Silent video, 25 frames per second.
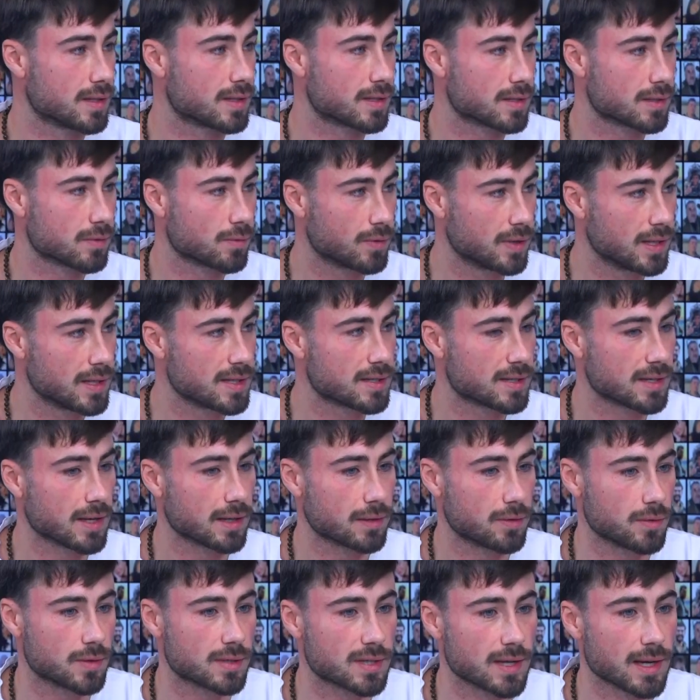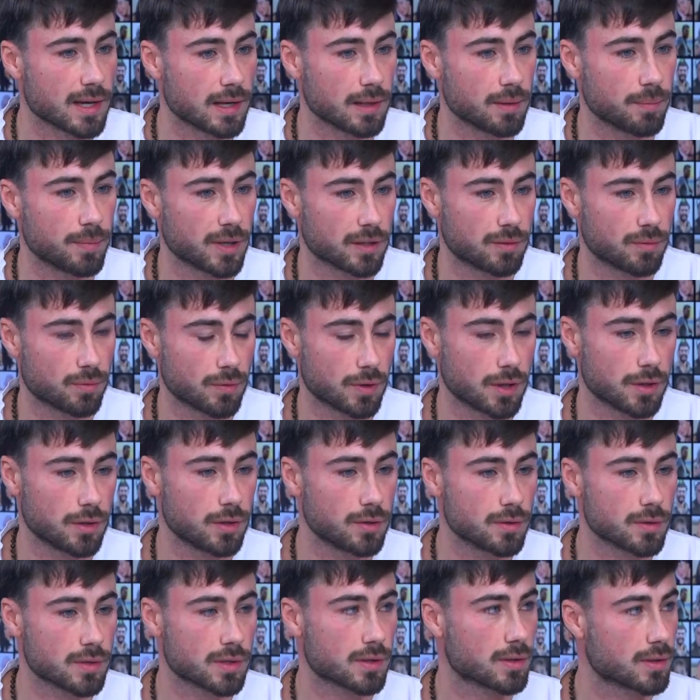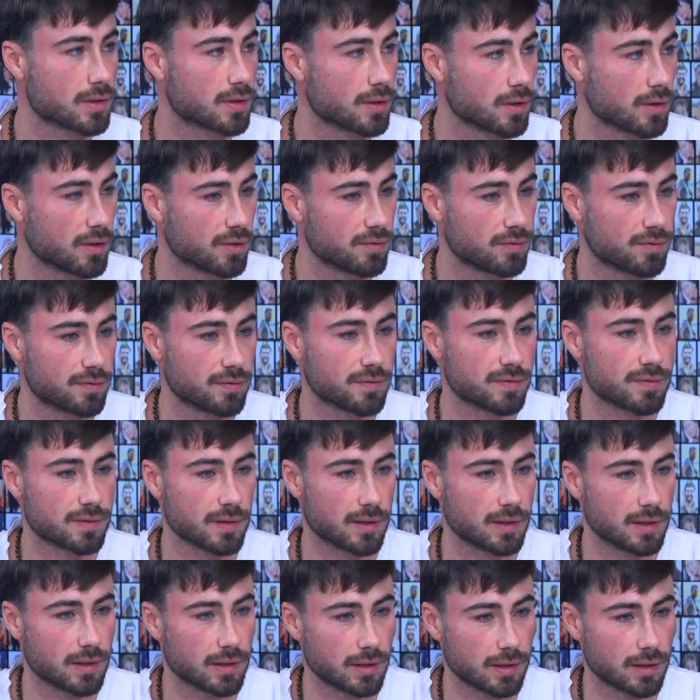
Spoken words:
It's really sad to say it, but we're used of